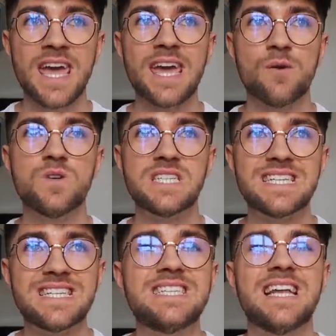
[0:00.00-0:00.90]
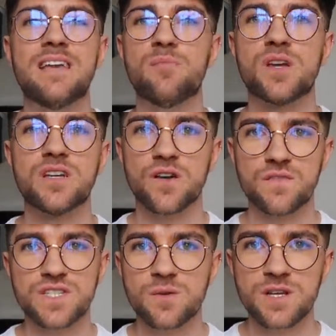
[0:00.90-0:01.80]
It was silly, because
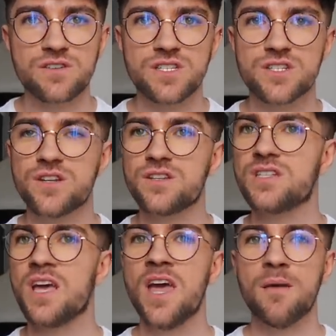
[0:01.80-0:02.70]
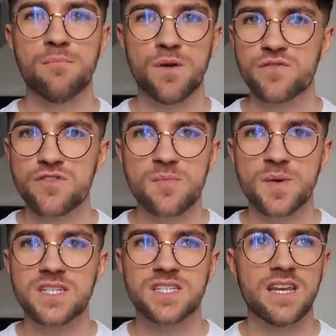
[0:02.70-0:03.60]
obviously when you're a student, moving to a
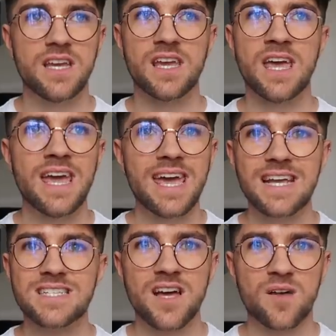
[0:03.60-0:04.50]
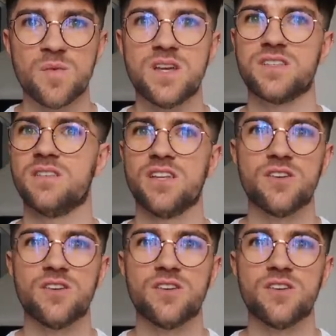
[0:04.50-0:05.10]
big city, it's amazing.